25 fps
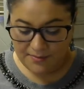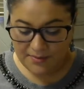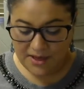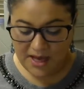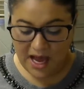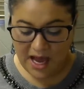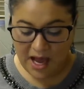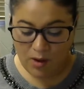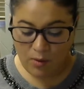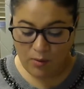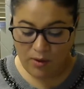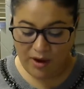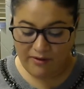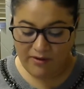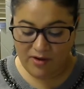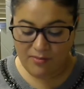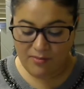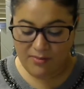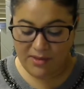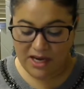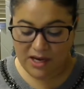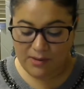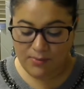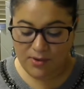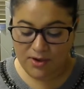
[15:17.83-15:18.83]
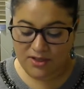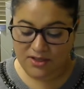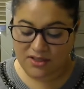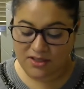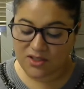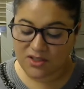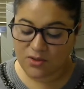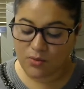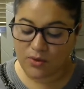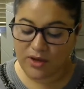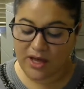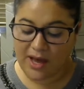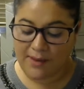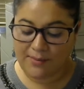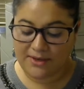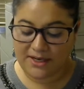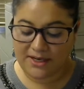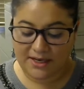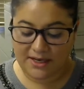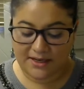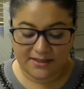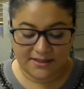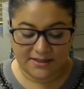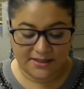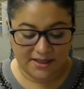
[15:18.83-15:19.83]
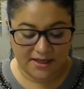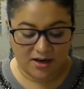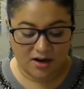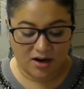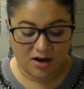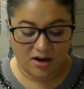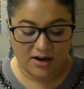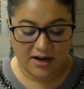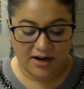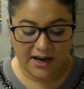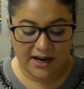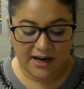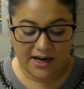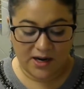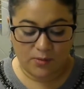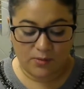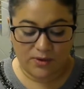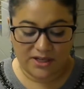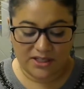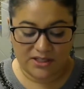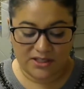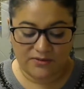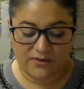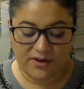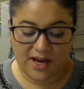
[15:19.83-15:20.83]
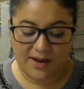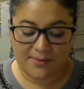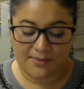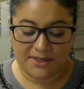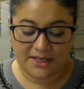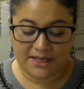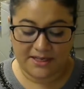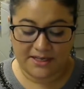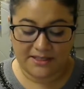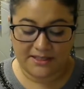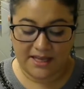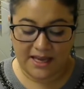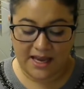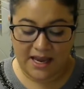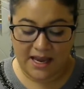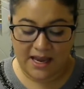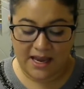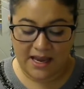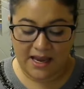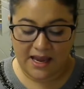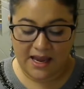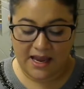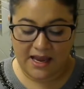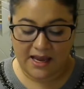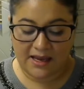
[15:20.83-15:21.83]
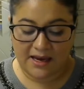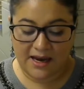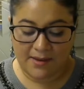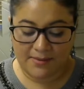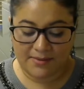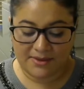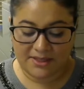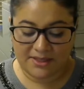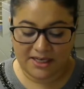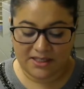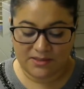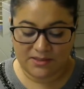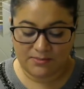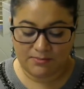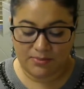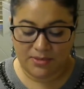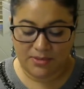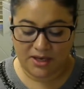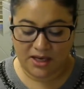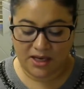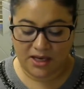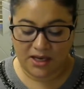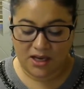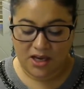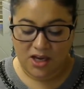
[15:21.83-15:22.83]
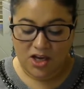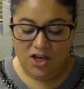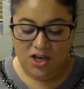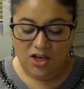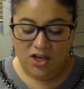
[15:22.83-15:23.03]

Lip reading: However, many persons with hepatitis C are not at risk for hepatitis A and hepatitis B